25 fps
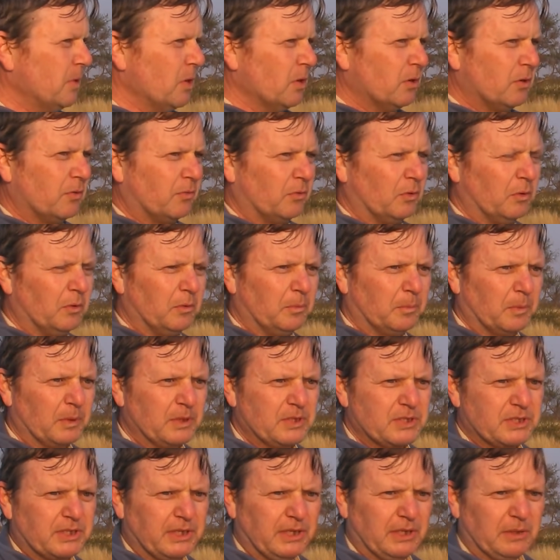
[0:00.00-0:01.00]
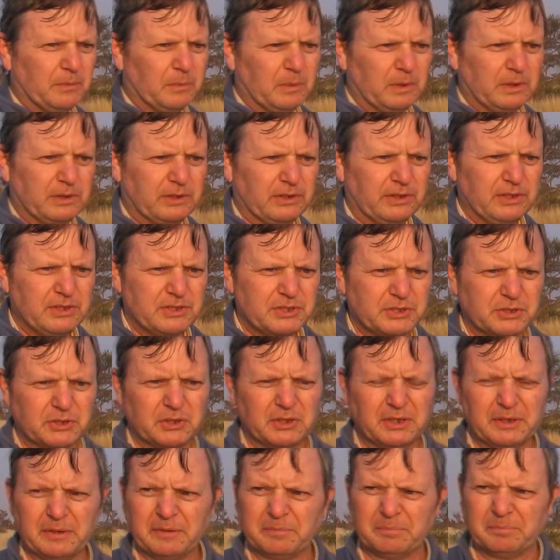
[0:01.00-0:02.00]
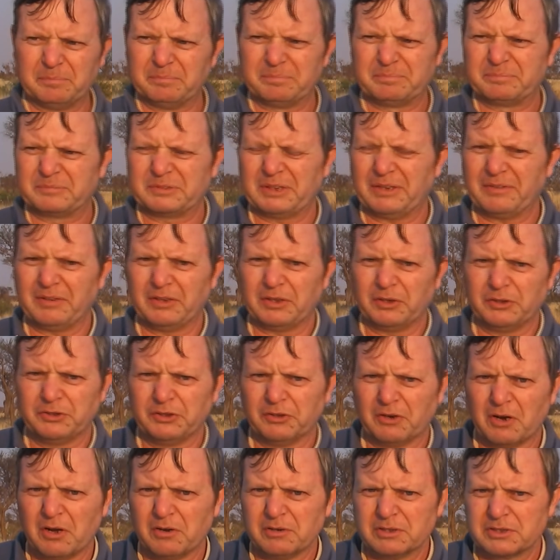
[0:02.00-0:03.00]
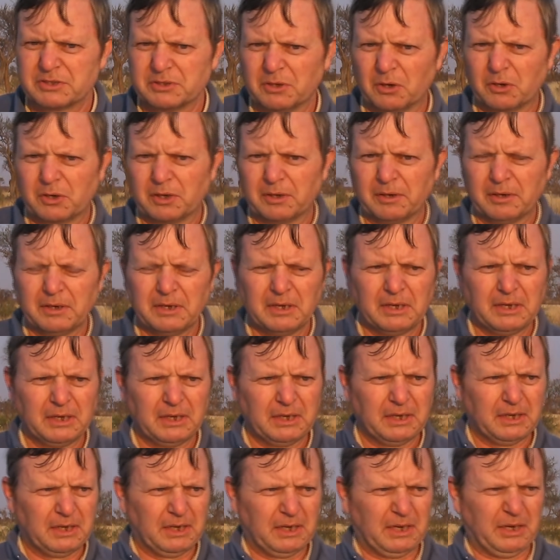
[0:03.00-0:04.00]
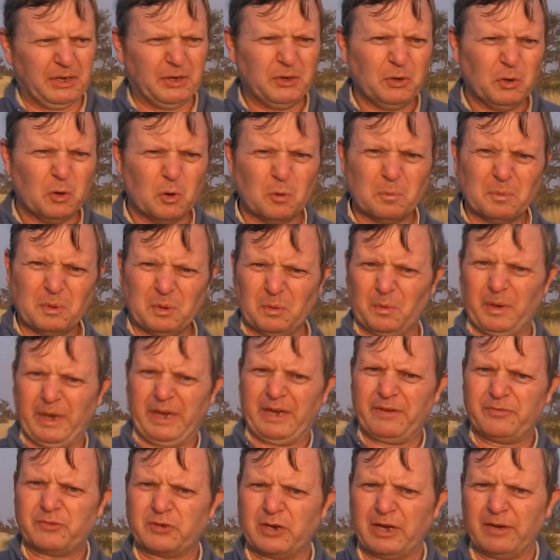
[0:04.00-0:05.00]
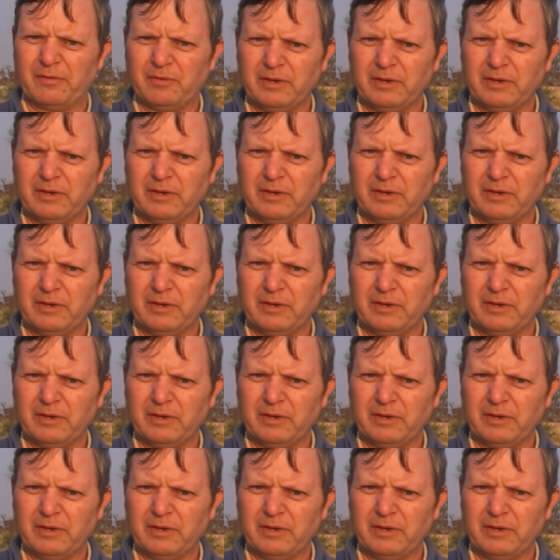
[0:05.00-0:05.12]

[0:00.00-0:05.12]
My second crossing of the Kalahari. The first one in 2008 had